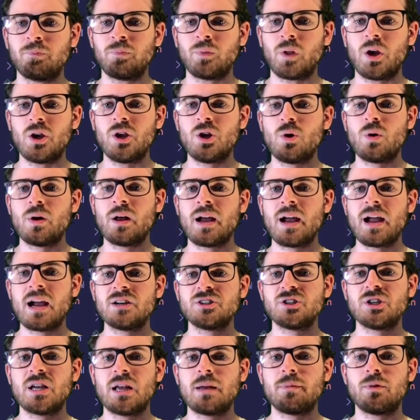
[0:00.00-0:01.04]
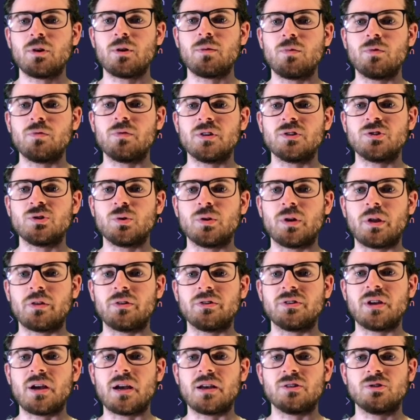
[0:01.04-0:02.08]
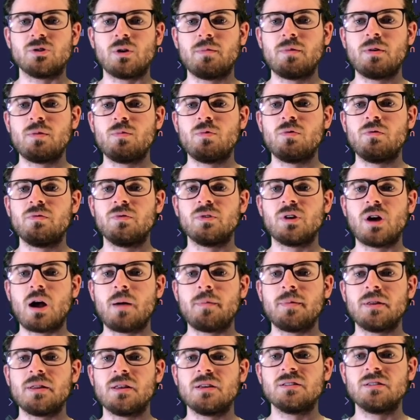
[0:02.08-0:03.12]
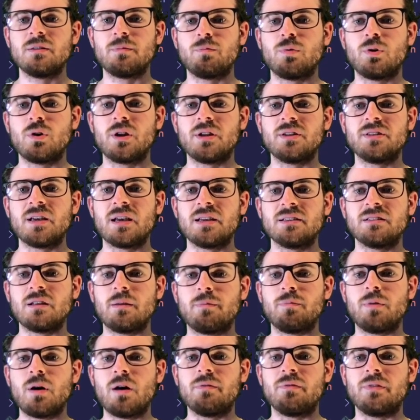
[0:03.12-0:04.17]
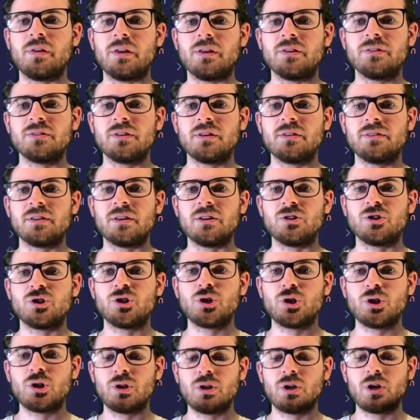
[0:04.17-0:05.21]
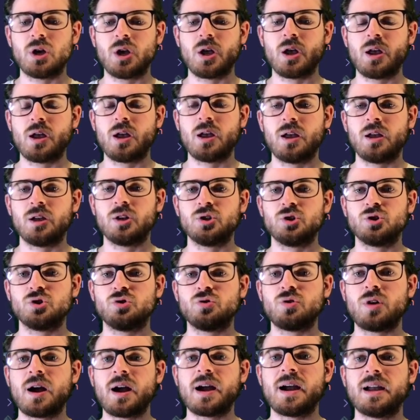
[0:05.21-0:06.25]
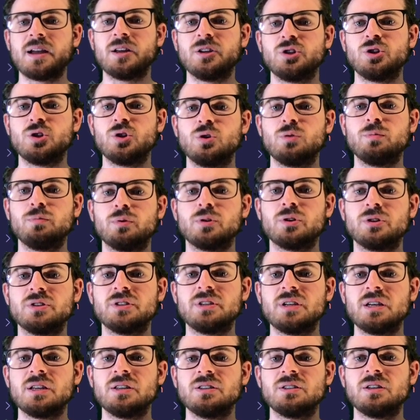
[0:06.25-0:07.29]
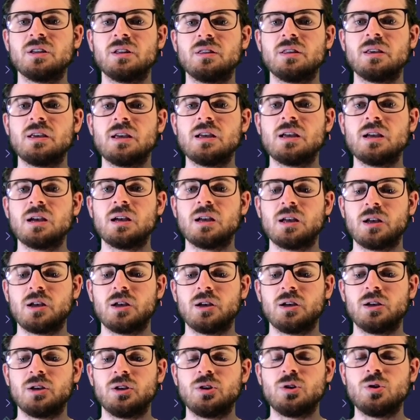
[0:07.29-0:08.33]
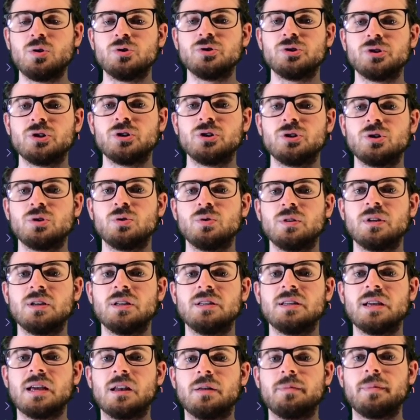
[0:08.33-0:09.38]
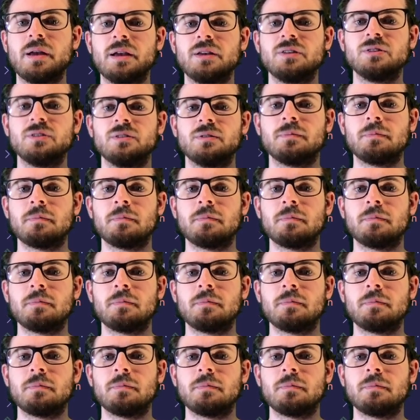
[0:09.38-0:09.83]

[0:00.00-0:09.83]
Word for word: you know, I actually am going to move this to another test. So I'm going to copy this and put a test above this that says should try to persist the user to the database.